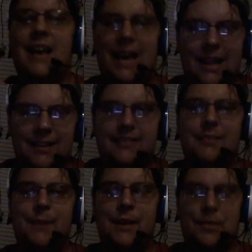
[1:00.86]
Alex
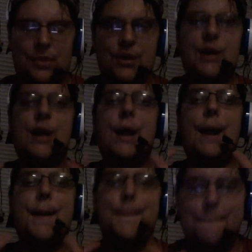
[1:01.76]
Smith,
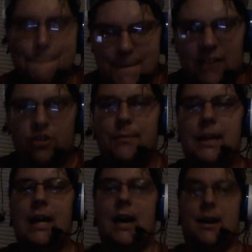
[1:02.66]
Mr.
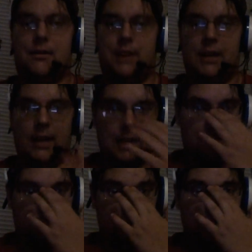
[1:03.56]
Mediocrity.
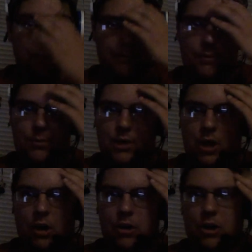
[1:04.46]
And some people would
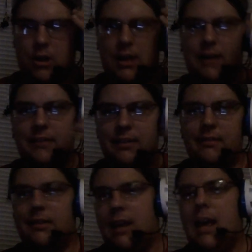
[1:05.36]
call Kirk
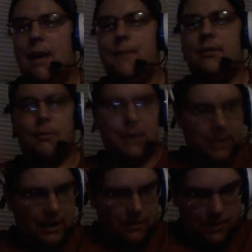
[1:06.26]
Cousins Mr.
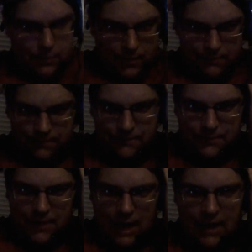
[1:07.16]
Mediocrity. Well,
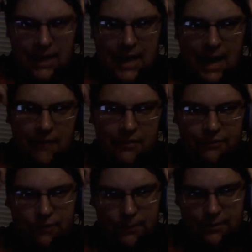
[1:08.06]
I guess
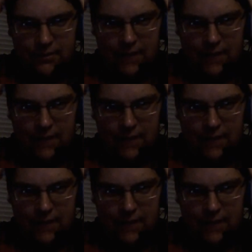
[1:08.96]
from a